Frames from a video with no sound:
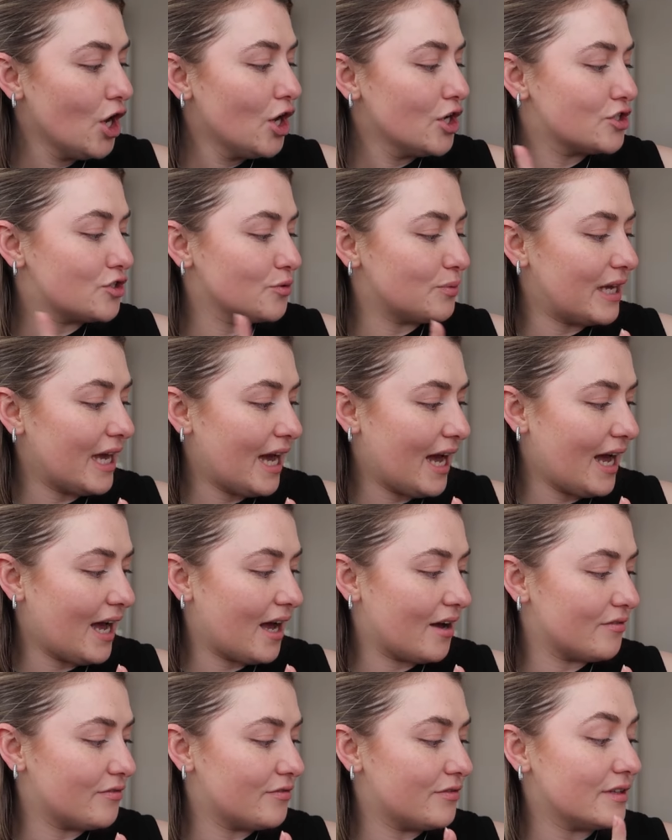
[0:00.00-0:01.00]
So we
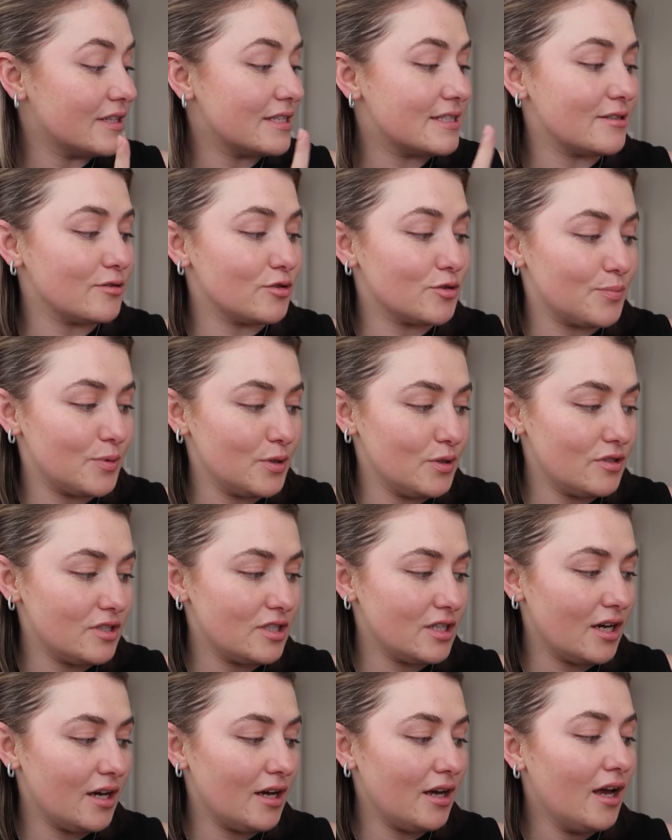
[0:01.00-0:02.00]
have the Sills
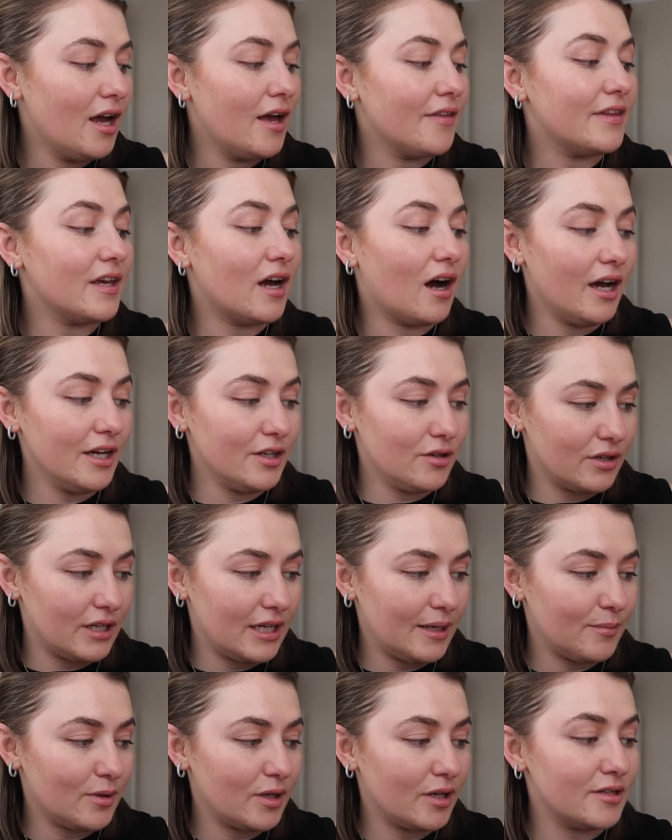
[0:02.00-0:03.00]
Booster, the Icon
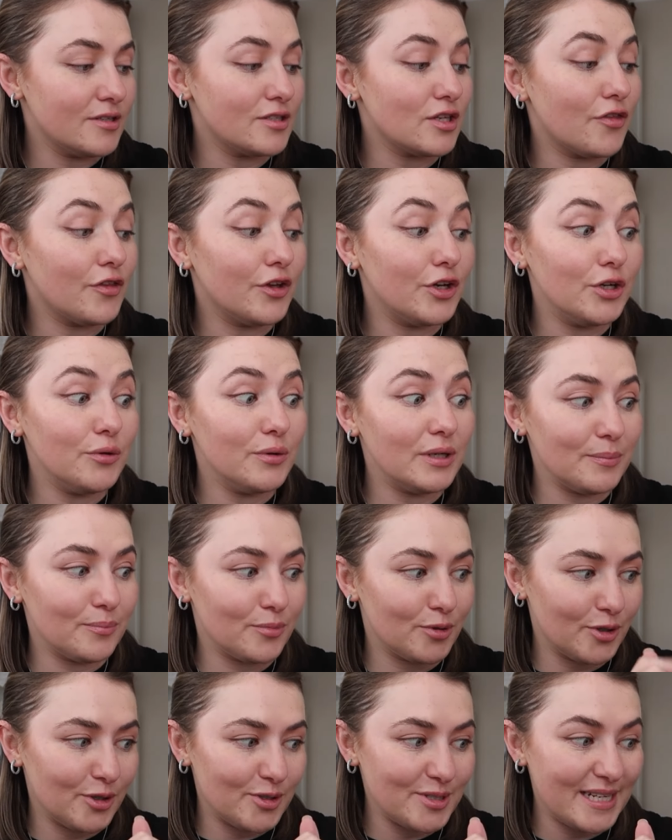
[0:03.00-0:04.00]
Hypnose, the new and
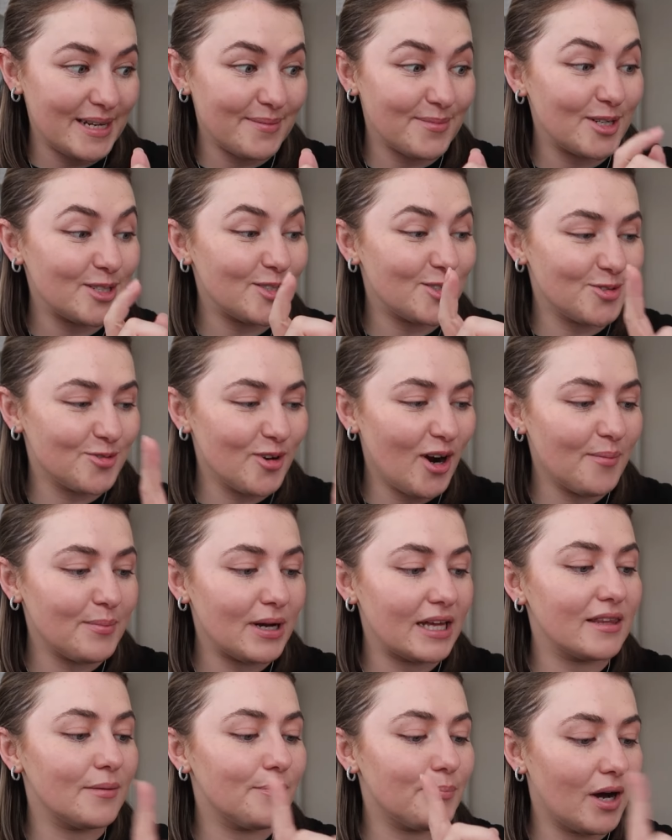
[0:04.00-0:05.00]
improved Hypnose Drama,
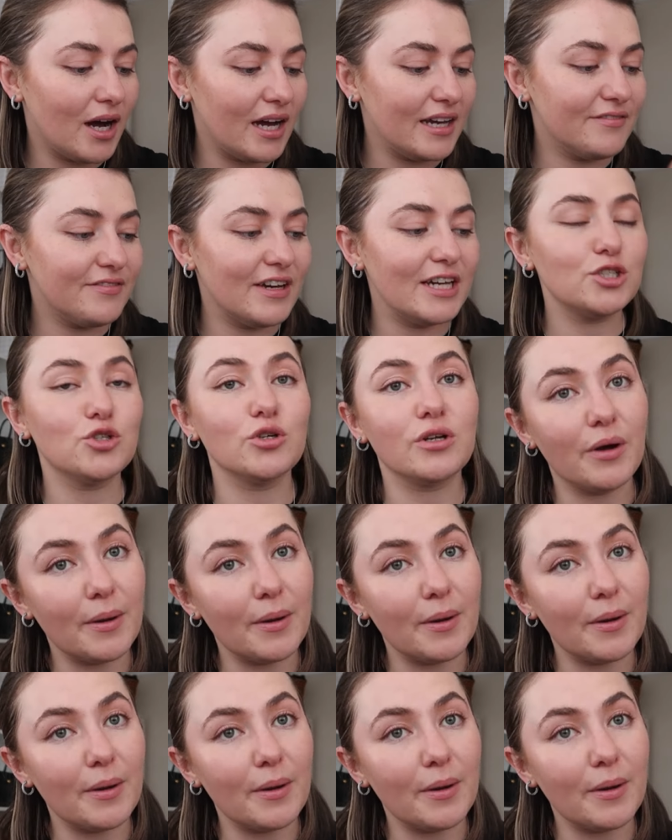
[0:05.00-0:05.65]
and the Bifacial.